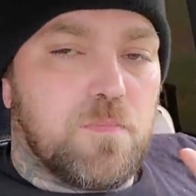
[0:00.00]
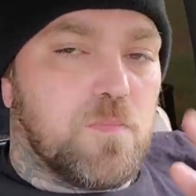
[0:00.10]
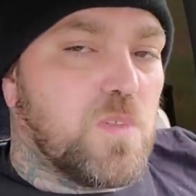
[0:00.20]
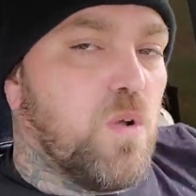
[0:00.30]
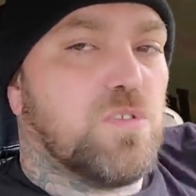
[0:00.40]

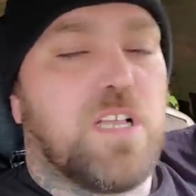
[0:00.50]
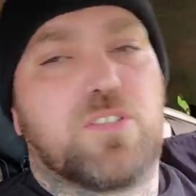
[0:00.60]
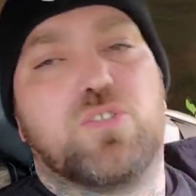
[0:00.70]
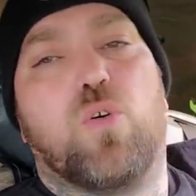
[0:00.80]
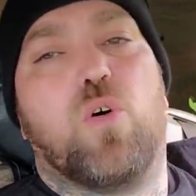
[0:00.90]
Goes out
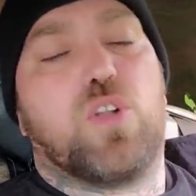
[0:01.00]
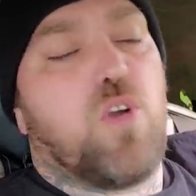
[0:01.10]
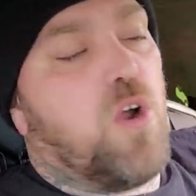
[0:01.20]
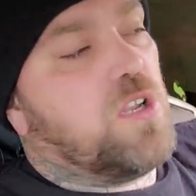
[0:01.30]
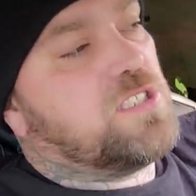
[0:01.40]
the door. The
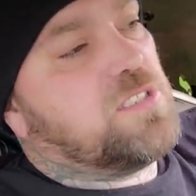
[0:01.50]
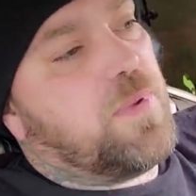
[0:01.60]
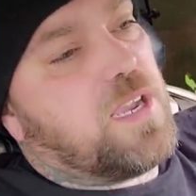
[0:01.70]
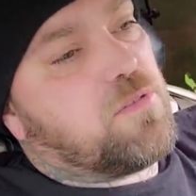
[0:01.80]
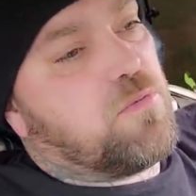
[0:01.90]
guard lets him
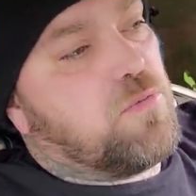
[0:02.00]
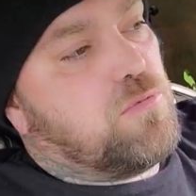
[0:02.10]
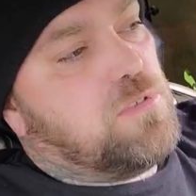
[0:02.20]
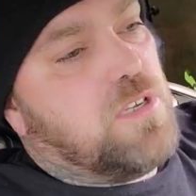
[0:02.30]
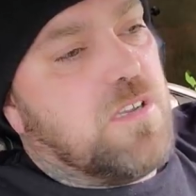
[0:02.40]
back through.
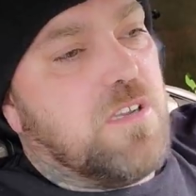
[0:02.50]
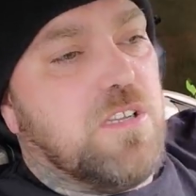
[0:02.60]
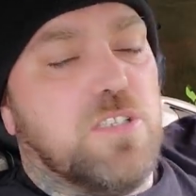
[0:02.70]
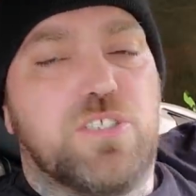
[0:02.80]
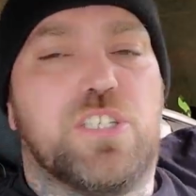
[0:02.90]

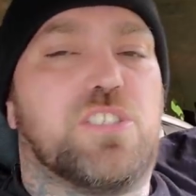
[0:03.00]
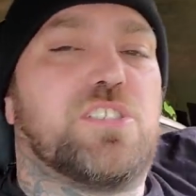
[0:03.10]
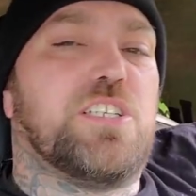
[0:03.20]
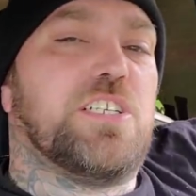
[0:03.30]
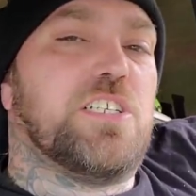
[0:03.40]
She didn't
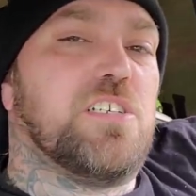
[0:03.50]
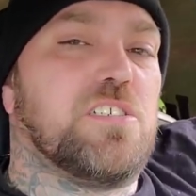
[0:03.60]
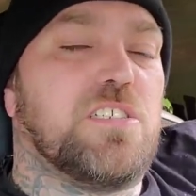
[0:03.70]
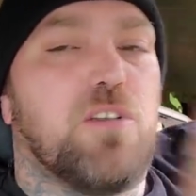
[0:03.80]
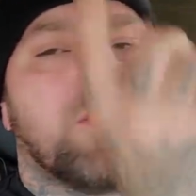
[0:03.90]
see any of
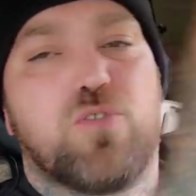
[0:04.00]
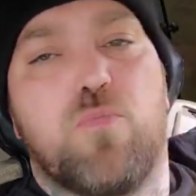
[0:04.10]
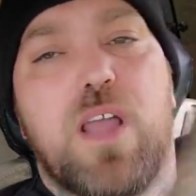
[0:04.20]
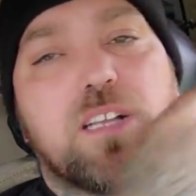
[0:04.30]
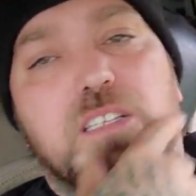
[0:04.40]
this. He goes on
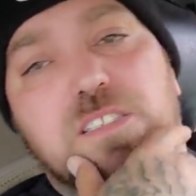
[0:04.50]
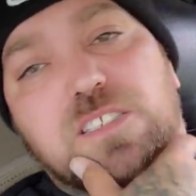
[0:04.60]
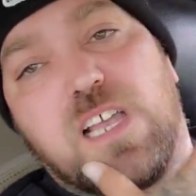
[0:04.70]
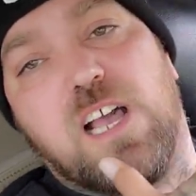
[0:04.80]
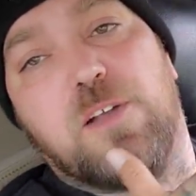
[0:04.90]
back to his
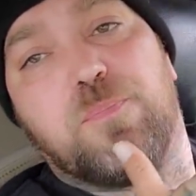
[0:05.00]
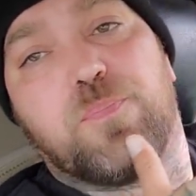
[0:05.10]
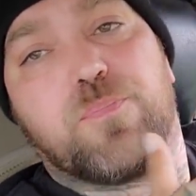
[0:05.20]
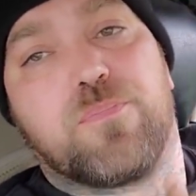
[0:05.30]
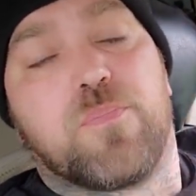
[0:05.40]
side.
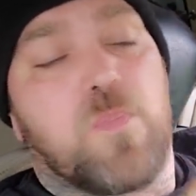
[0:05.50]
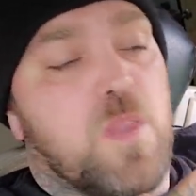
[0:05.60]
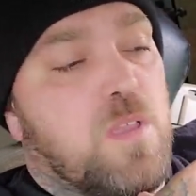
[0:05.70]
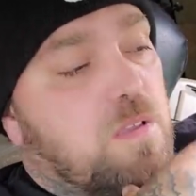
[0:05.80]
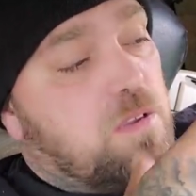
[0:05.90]

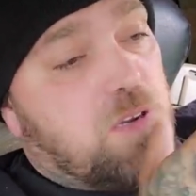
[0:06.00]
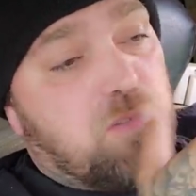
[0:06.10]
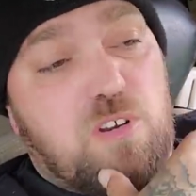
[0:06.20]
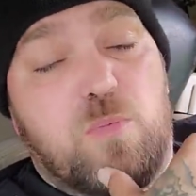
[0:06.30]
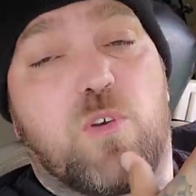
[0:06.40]

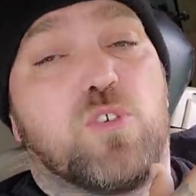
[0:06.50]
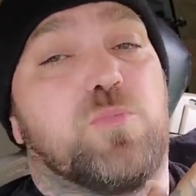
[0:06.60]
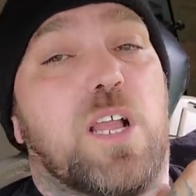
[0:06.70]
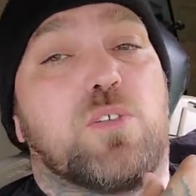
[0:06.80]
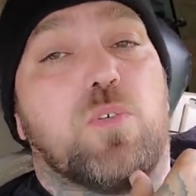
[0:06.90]
Rambo goes
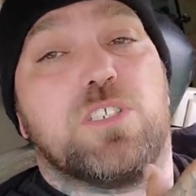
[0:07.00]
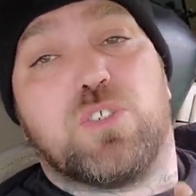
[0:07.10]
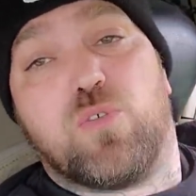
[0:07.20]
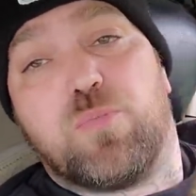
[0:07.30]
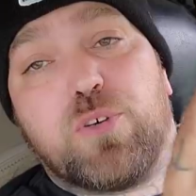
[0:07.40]
back to what he's
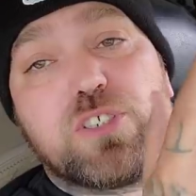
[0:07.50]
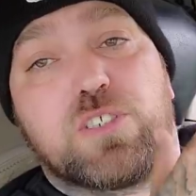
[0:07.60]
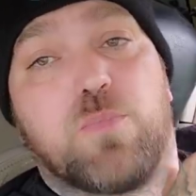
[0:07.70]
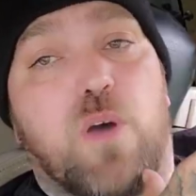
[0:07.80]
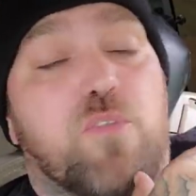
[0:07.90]
doing. Pushes
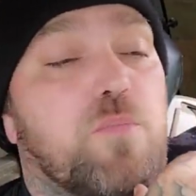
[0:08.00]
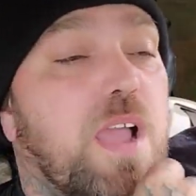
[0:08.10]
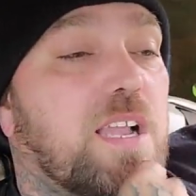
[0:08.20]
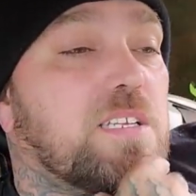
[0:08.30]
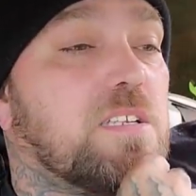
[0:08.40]
the buffer
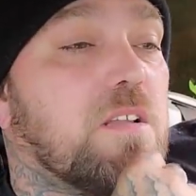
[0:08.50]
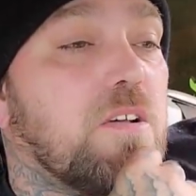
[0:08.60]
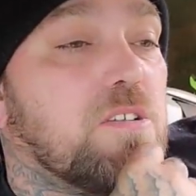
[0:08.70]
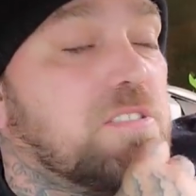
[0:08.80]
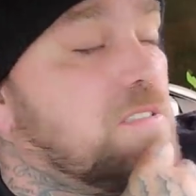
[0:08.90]
back in the closet.